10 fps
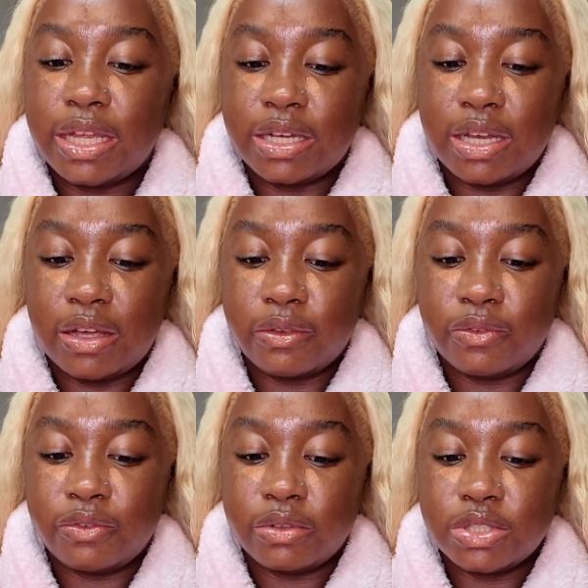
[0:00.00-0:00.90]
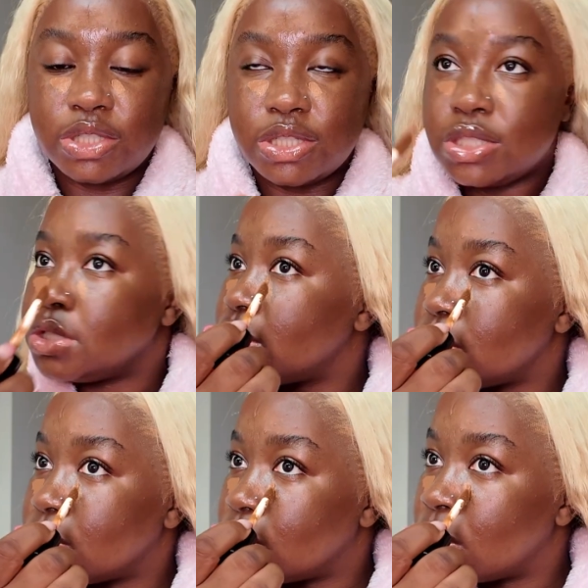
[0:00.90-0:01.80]
enough just
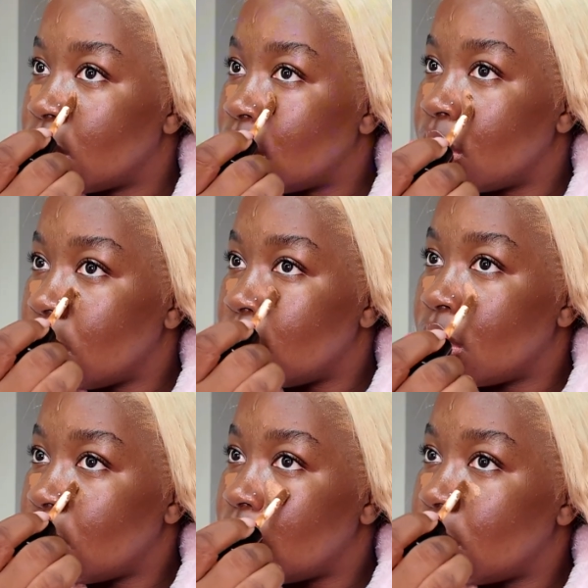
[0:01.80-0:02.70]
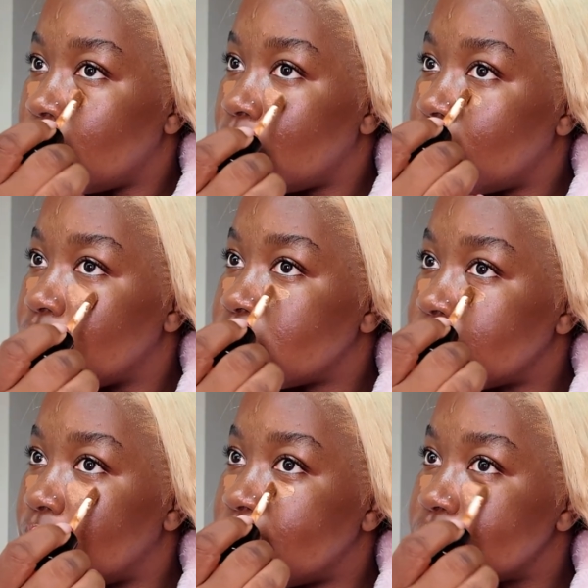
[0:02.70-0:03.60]
to
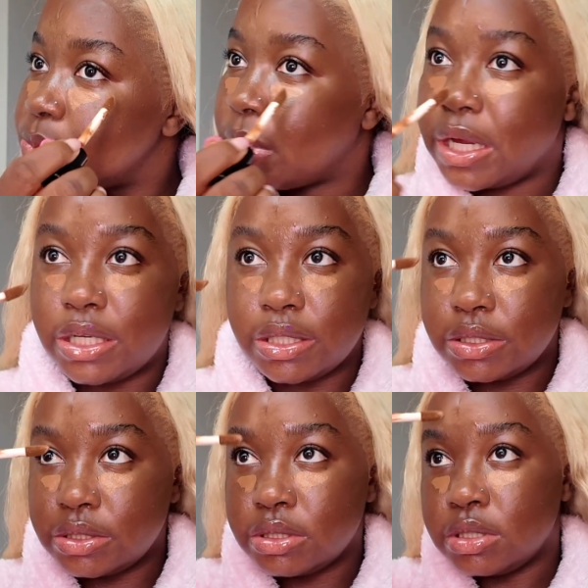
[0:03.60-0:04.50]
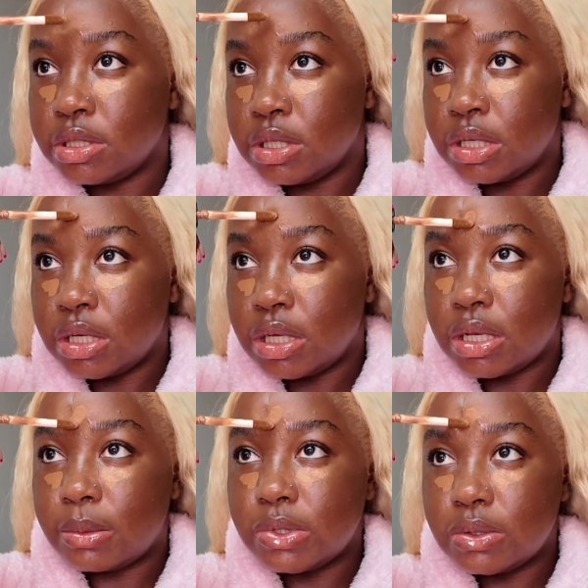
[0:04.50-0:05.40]
let it spread.
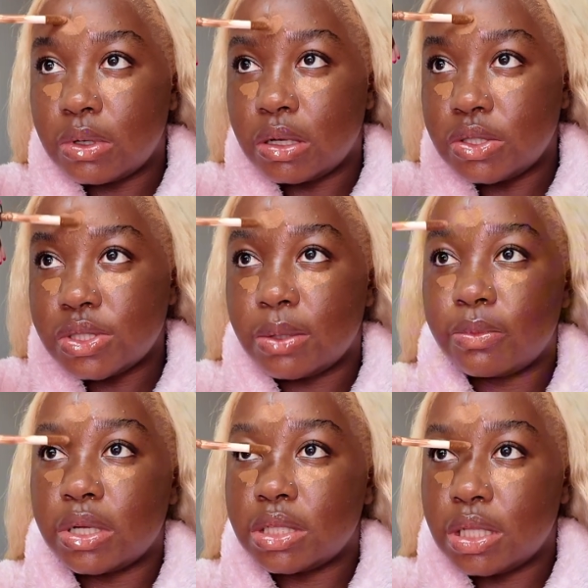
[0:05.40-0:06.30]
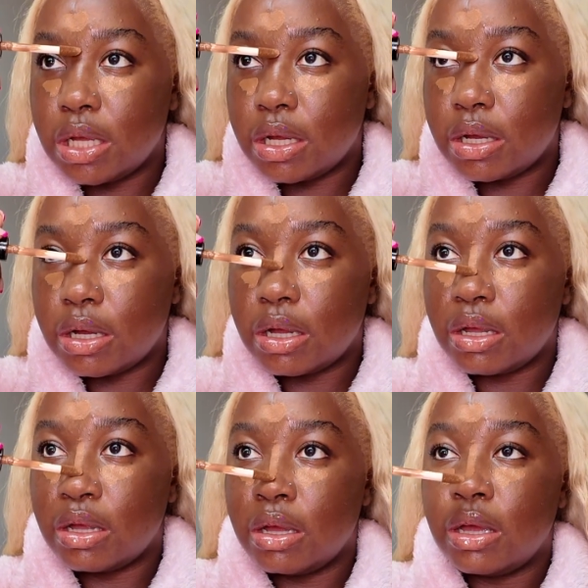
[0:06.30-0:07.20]
I do some right there.
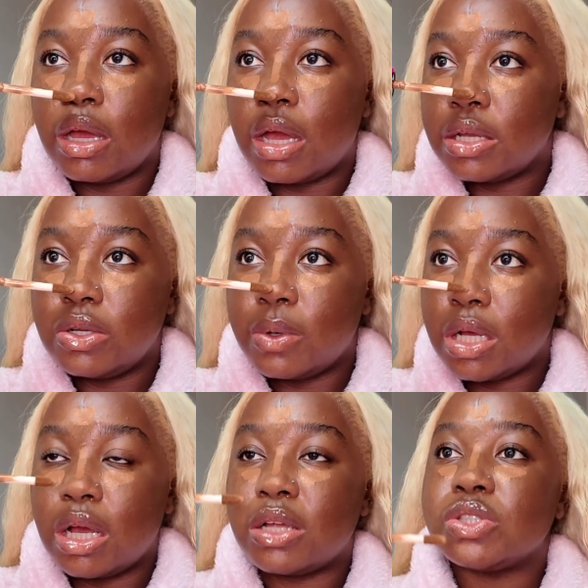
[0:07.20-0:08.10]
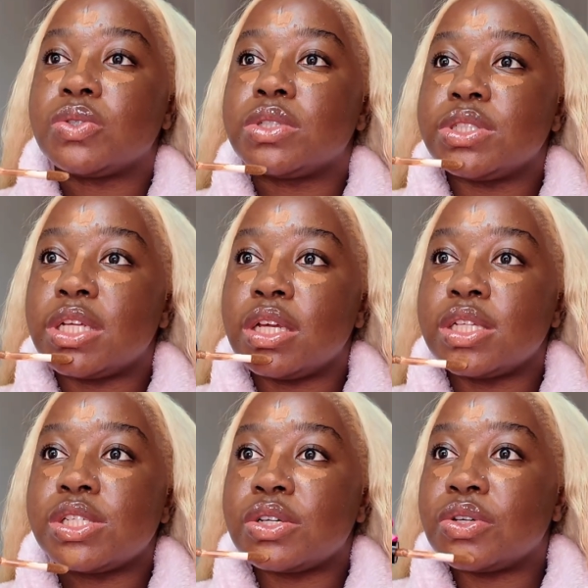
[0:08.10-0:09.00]
I do want to contour today,
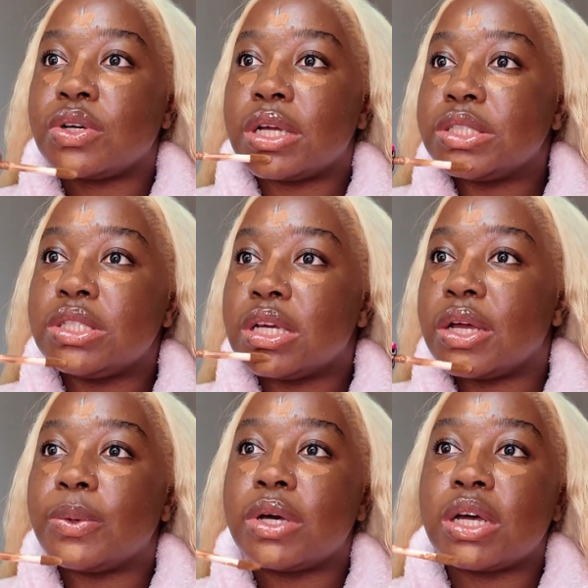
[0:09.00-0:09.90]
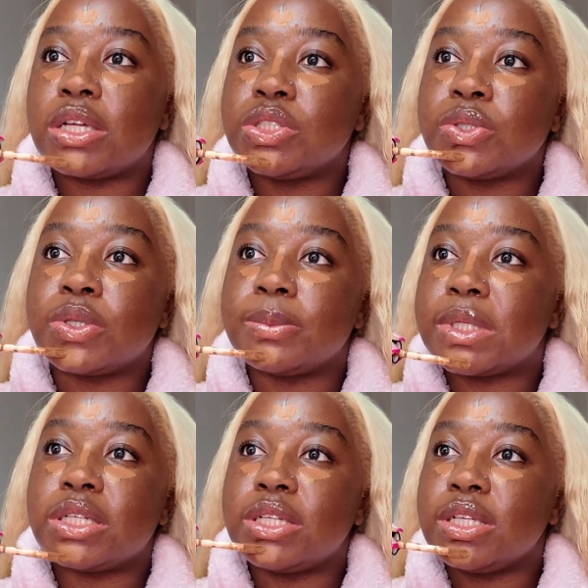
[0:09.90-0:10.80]
so I will contour my
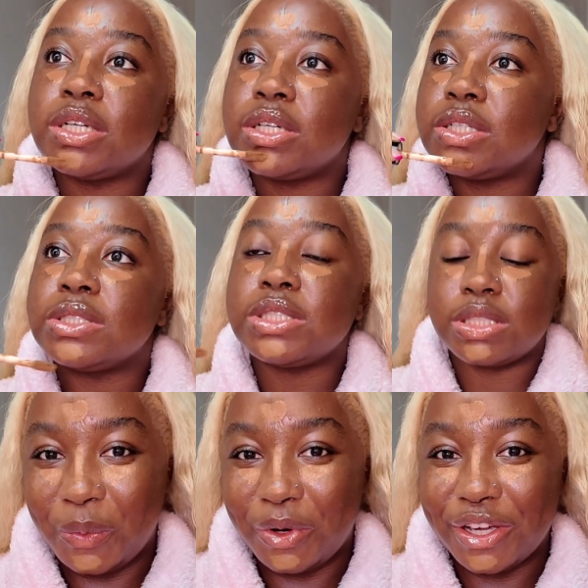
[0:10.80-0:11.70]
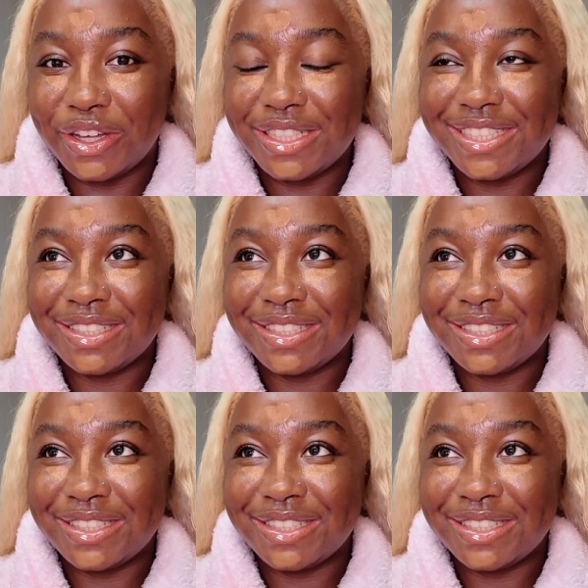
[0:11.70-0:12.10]
nose. We're good.